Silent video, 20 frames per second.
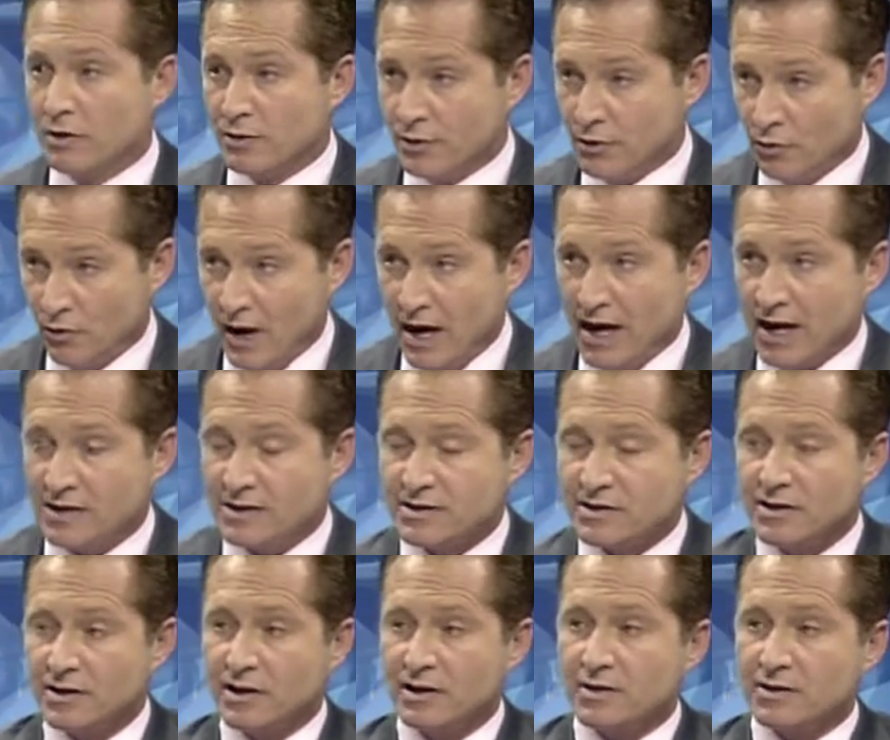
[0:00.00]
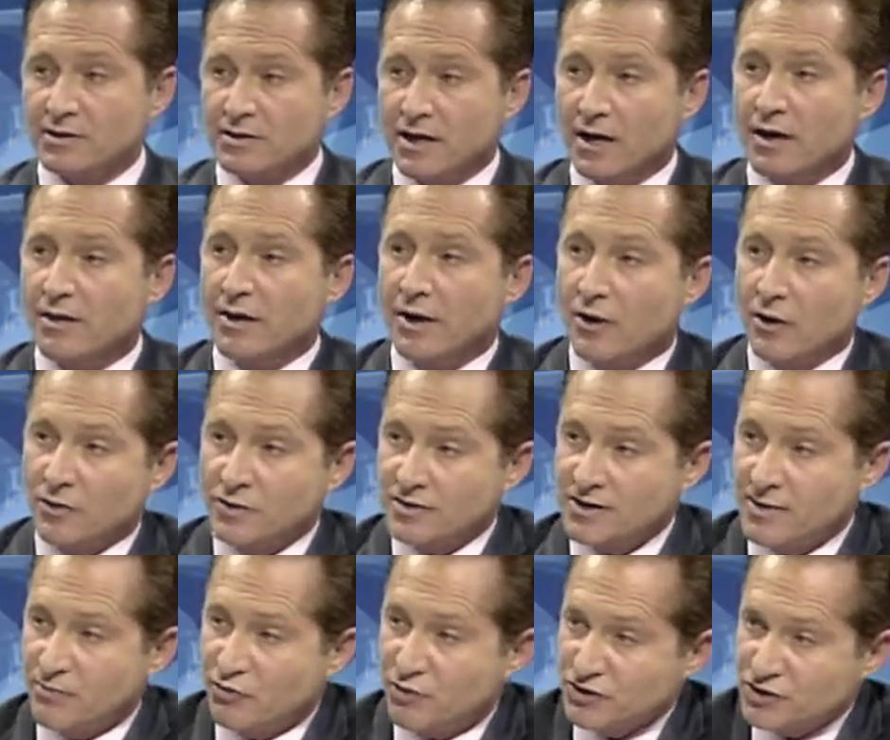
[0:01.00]
U.S., saying that our
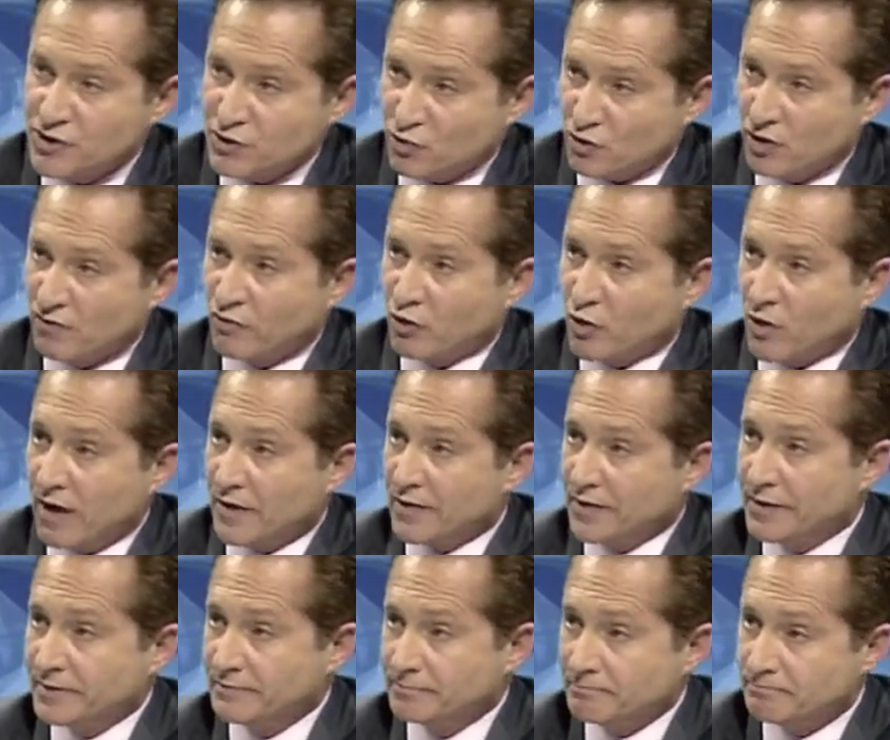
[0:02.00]
state prisons were overcrowded